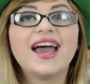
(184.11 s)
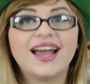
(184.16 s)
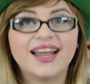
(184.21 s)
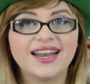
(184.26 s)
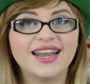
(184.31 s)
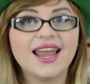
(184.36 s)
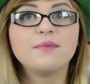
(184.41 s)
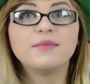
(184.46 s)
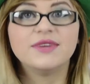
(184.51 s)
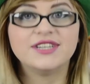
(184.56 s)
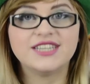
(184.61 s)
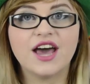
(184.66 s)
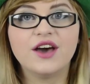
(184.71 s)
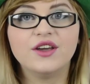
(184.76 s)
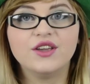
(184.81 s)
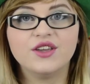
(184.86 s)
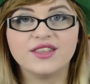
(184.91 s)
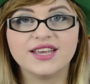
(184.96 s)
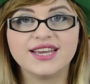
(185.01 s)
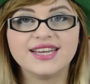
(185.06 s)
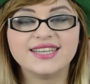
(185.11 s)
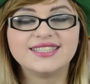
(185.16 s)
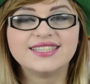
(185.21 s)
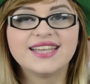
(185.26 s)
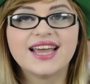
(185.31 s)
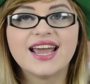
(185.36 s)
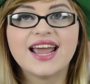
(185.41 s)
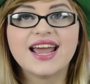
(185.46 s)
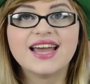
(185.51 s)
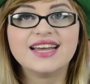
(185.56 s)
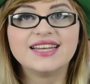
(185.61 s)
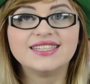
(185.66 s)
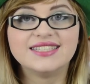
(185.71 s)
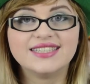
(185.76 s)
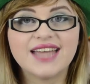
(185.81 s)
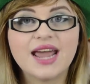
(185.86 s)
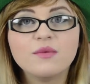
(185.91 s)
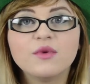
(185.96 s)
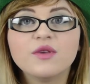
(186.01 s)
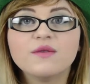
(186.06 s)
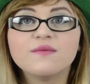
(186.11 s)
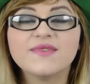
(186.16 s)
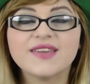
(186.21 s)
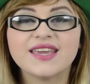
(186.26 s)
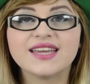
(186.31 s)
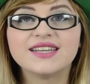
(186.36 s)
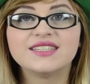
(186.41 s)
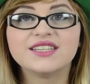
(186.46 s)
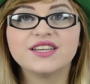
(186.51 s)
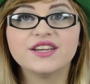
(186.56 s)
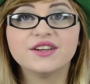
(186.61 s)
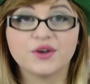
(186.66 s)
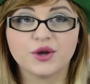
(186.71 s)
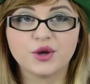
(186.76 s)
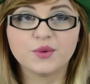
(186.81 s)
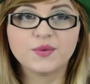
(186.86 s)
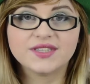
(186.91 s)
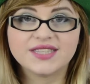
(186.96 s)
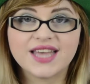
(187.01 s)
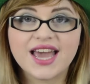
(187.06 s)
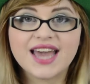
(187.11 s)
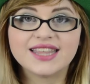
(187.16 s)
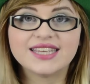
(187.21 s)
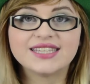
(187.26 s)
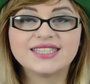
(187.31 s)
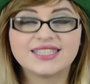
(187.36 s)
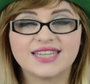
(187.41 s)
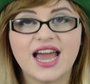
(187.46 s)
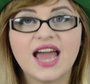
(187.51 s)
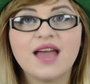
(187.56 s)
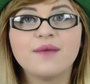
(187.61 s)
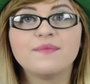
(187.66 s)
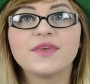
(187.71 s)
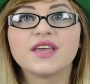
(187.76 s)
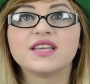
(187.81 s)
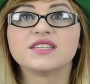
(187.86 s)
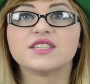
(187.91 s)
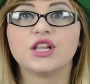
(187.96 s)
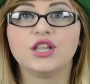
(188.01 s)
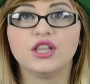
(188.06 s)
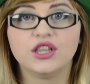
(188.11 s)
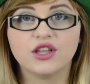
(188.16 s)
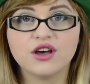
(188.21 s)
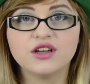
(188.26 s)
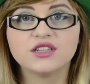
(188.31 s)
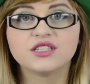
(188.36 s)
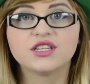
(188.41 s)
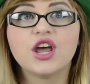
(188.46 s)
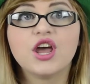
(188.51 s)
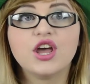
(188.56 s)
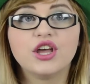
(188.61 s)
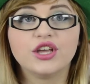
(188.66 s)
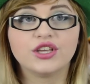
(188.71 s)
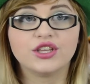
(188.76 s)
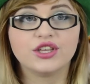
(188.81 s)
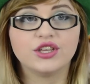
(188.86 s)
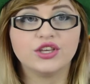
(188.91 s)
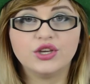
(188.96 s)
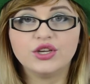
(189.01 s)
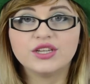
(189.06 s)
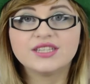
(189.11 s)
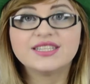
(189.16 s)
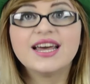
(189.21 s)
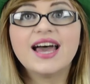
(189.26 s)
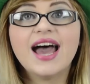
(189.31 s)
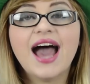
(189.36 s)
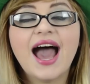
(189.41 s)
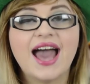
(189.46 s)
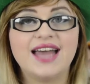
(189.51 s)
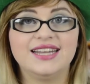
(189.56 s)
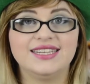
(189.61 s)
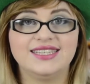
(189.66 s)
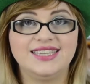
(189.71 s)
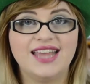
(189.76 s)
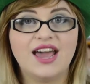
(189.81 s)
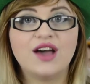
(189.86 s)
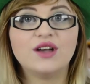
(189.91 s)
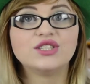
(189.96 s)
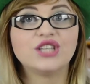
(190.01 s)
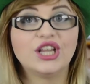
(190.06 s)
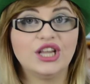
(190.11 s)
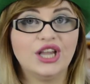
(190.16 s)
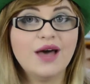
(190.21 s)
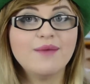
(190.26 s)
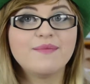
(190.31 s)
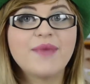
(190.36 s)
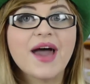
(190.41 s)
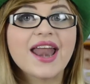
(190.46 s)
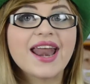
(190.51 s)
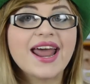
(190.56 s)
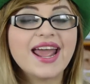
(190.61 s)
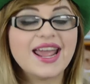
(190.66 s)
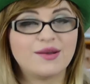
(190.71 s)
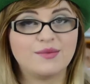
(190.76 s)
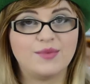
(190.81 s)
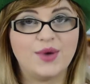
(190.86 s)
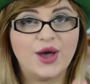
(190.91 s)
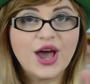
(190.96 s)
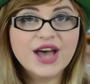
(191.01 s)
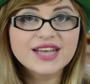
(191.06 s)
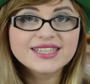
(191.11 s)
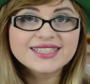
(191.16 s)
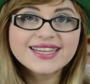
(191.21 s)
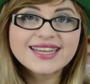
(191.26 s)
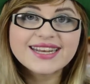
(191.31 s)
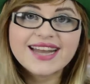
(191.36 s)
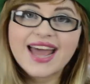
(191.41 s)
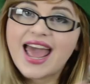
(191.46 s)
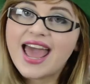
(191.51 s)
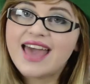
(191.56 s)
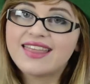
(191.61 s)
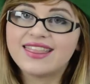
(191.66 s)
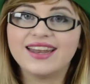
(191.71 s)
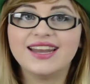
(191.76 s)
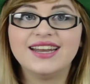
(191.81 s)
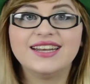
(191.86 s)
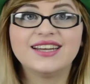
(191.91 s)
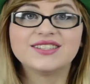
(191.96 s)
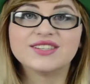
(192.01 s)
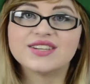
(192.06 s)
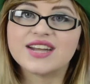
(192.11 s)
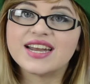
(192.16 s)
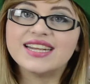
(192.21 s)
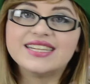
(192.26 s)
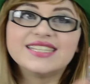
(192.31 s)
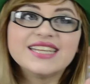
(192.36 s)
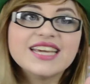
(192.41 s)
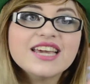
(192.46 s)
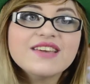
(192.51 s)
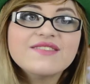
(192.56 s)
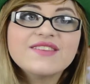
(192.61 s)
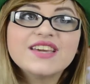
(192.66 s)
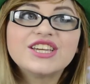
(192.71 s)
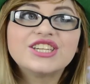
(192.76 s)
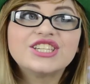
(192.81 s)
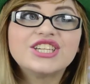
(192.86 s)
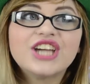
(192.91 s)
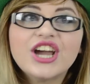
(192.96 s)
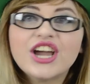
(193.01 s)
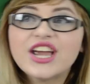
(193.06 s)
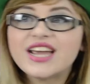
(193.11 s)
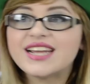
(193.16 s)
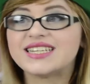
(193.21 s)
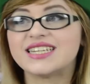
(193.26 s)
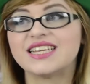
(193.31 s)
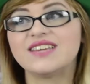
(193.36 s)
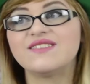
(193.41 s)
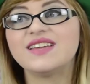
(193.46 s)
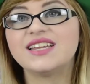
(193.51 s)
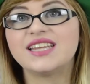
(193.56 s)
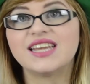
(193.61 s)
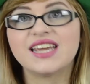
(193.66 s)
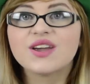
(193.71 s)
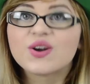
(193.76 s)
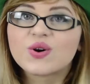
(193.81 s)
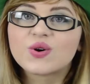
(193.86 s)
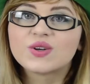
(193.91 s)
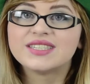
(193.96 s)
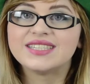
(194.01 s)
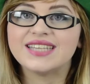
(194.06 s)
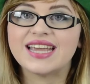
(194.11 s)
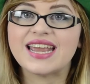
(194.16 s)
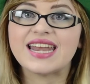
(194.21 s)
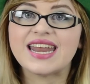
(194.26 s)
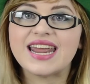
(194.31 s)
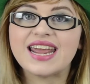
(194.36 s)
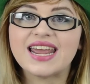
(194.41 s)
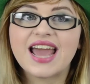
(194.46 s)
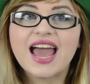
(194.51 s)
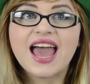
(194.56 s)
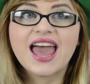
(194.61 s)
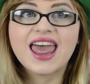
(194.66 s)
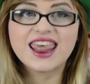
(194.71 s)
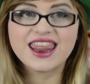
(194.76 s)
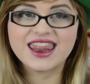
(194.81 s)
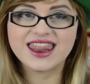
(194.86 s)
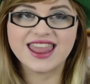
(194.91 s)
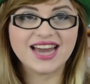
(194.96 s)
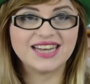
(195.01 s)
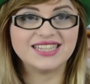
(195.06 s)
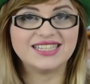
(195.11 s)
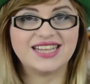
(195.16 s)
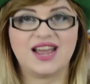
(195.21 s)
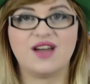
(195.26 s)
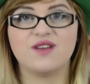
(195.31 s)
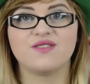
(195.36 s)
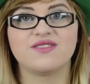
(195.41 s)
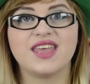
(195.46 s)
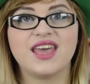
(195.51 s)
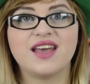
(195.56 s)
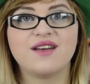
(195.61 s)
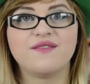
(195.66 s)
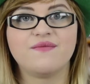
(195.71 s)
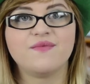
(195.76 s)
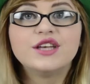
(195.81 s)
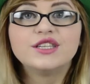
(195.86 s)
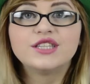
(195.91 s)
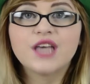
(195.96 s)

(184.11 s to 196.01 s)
And let me tell you this, Damien McGinty, who was there this time, is a lot cuter and sounds a lot better in person than he does on any TV show, DVD or CD that is out there.